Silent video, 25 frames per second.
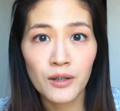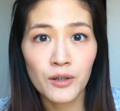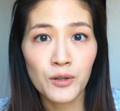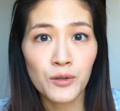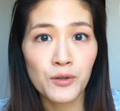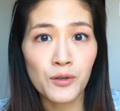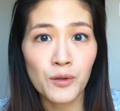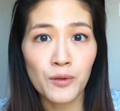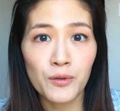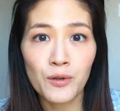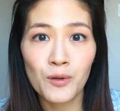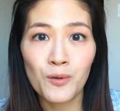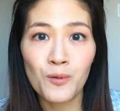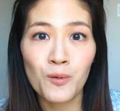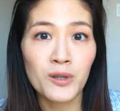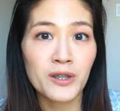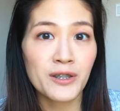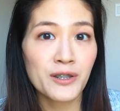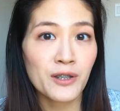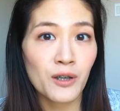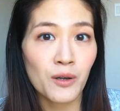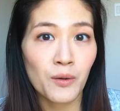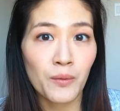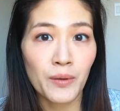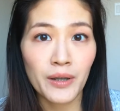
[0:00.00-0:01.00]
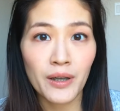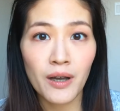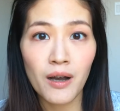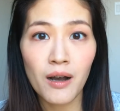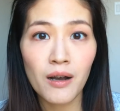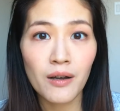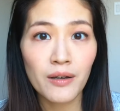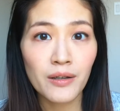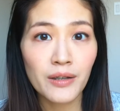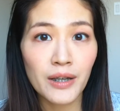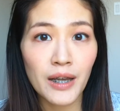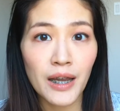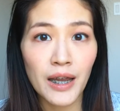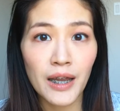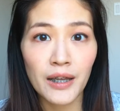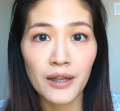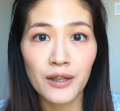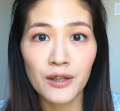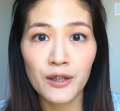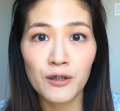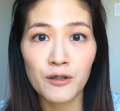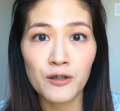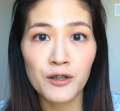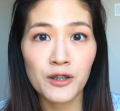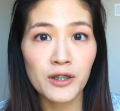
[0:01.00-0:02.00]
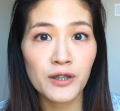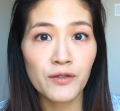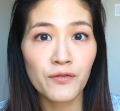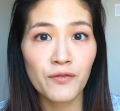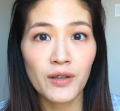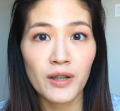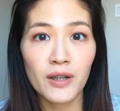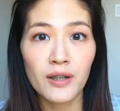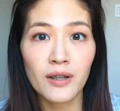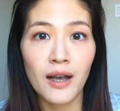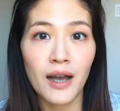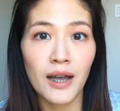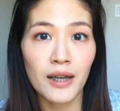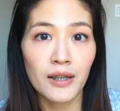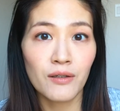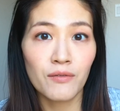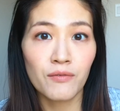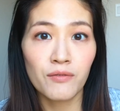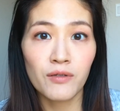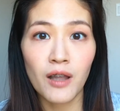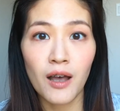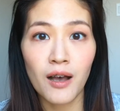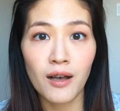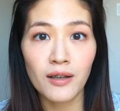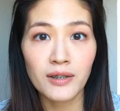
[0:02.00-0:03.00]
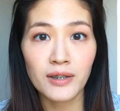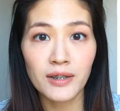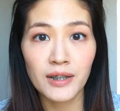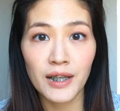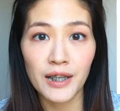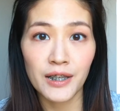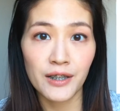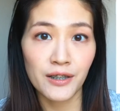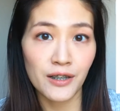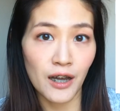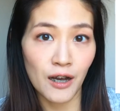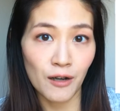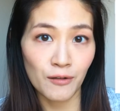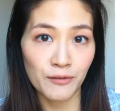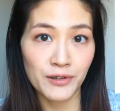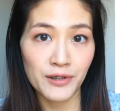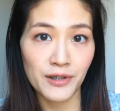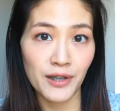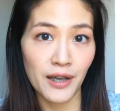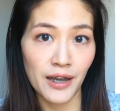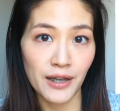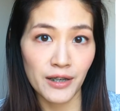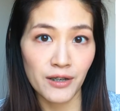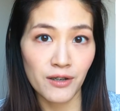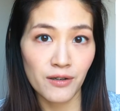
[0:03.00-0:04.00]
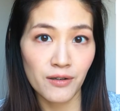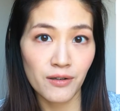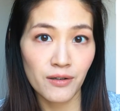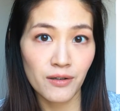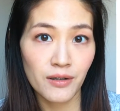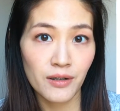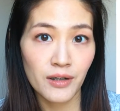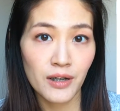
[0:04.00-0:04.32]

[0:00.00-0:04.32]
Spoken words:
You don't know what's going on and you just feel kind of lost and an outsider.